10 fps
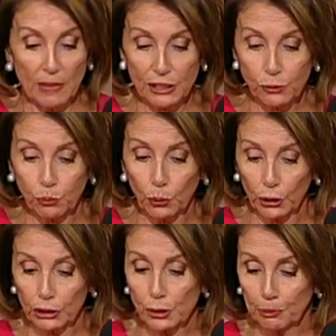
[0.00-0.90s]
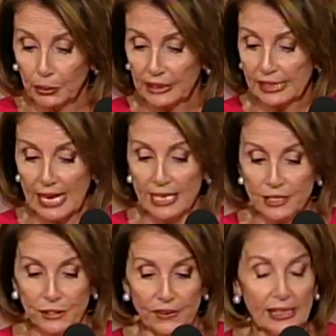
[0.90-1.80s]
must work to put an
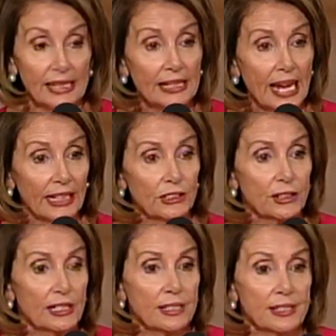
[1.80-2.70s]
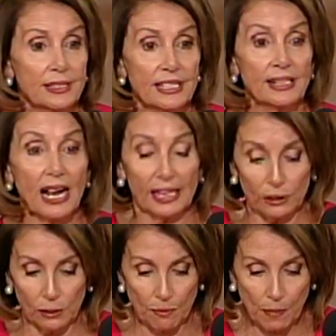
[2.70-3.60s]
end to the inaction and
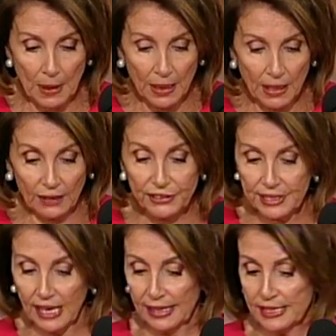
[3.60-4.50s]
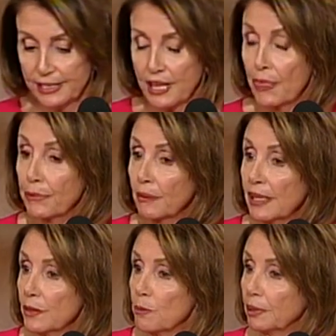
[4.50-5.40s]
denial of science that
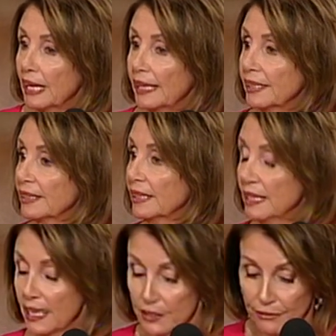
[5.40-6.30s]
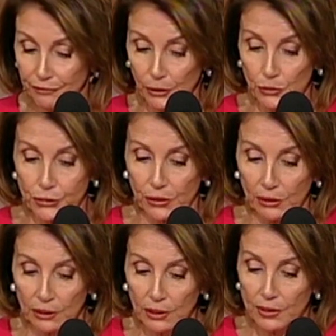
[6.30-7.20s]
threaten the planet and the
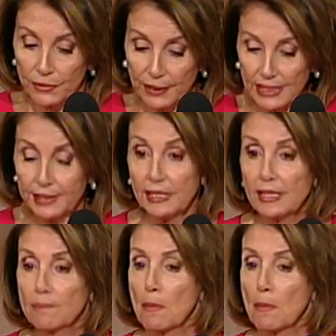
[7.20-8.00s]
future. This